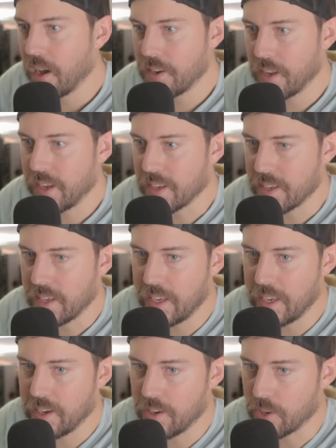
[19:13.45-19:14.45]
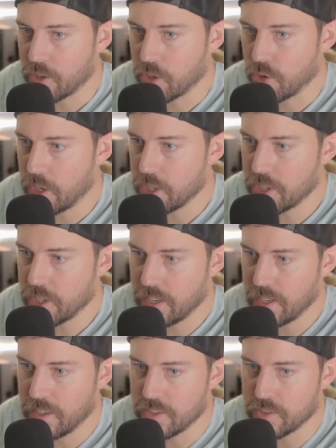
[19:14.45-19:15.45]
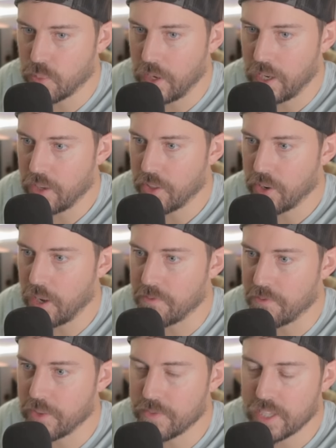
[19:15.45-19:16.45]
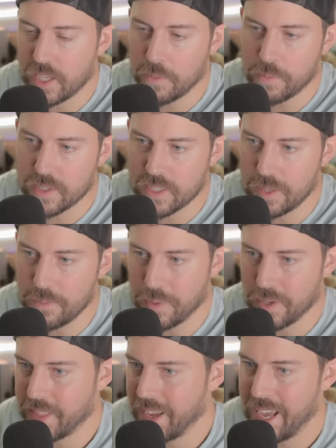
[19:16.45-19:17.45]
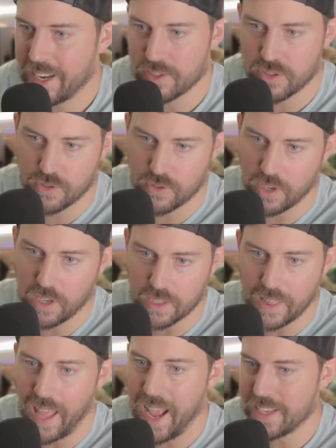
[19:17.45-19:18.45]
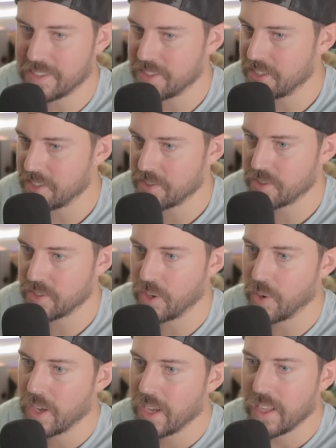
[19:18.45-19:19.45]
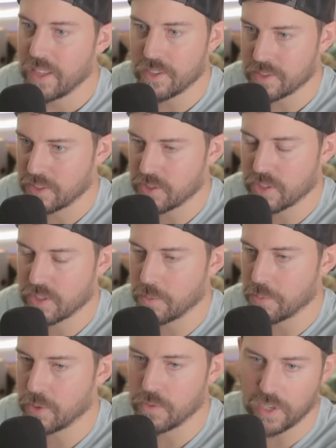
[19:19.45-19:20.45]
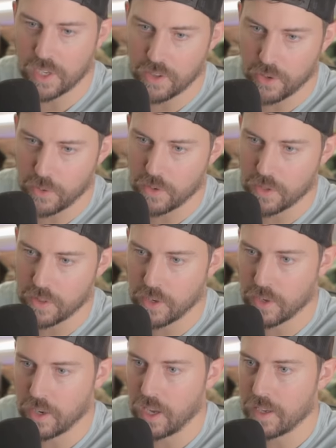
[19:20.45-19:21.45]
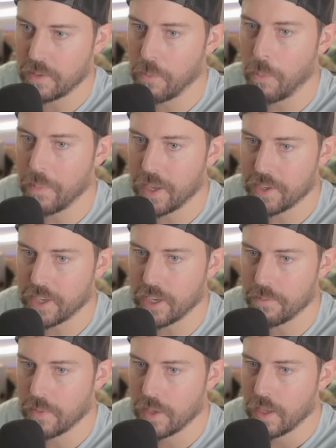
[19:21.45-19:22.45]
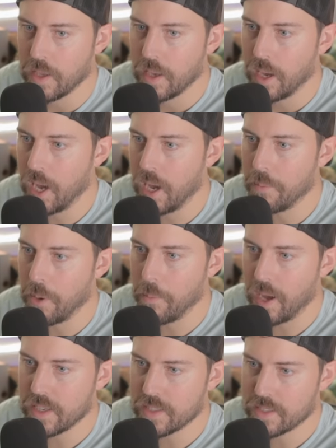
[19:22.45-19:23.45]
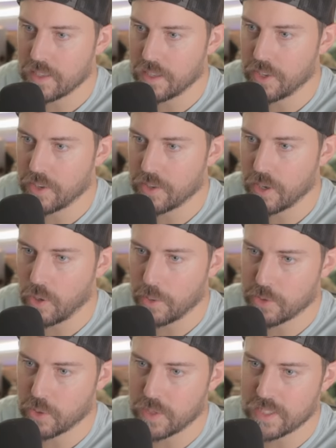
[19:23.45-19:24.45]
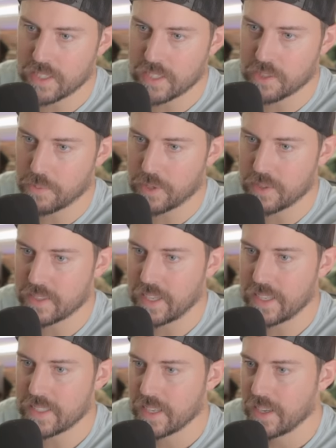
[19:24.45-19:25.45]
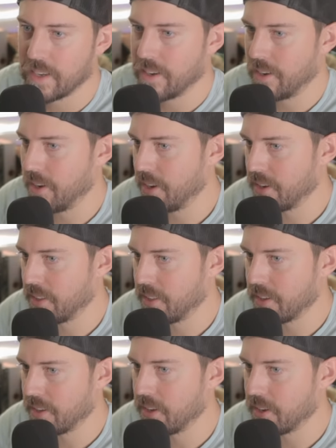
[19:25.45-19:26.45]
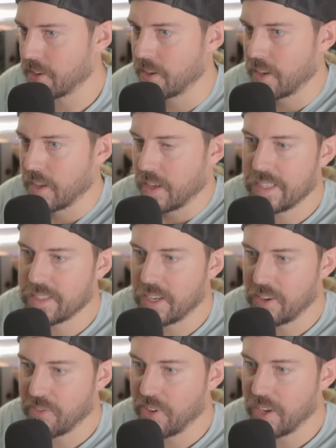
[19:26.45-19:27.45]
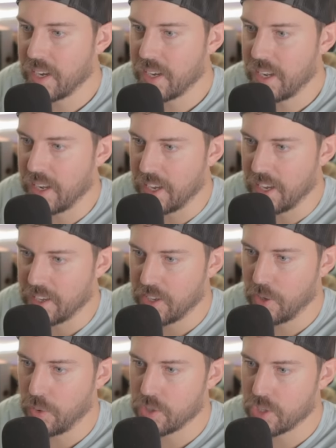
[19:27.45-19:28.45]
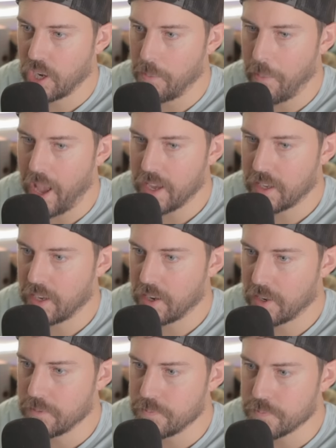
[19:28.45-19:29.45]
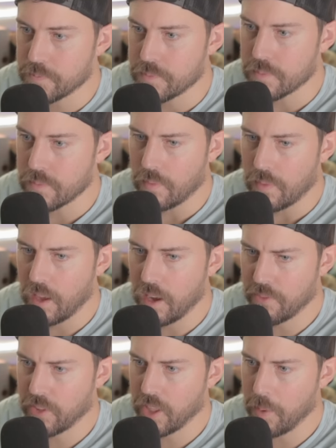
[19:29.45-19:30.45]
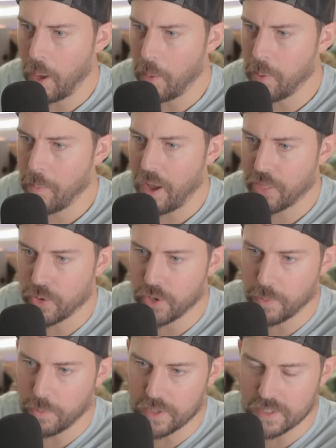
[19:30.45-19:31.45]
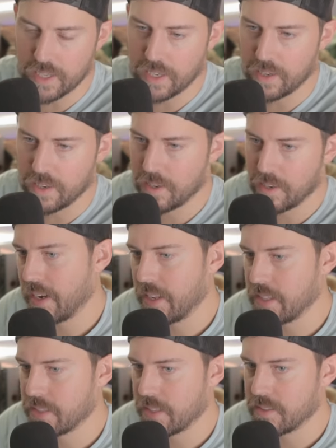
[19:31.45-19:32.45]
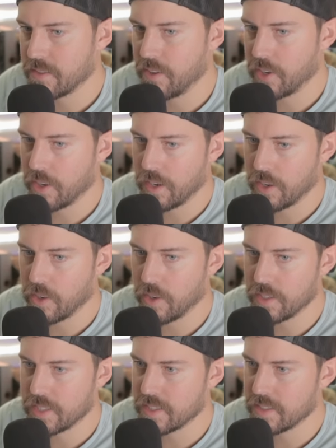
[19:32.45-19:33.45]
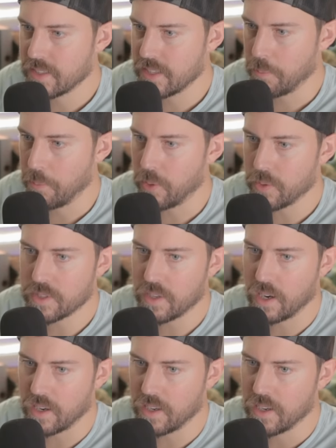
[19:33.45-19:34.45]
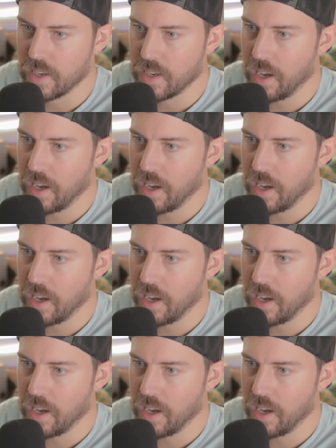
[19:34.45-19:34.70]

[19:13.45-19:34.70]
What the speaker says: Hyundai and Kia are crushing it as well. They're up 15%, but they had a strong last year, so they're still just improving on their momentum. Mazda, there you go, up 26% on the year. Nissan Infiniti, huge comeback year for them, up about 30%, and it's very good to see. Polestar,